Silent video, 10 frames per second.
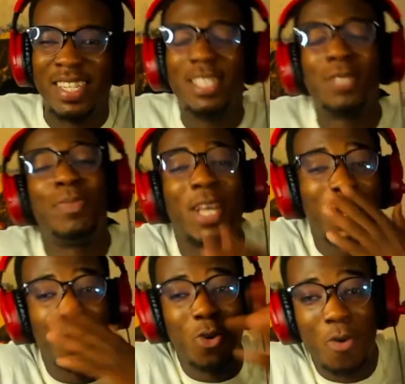He's
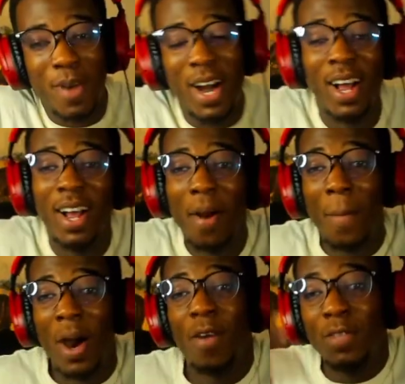speaking Yoruba,
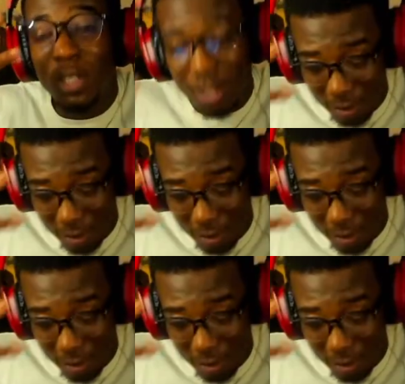part of the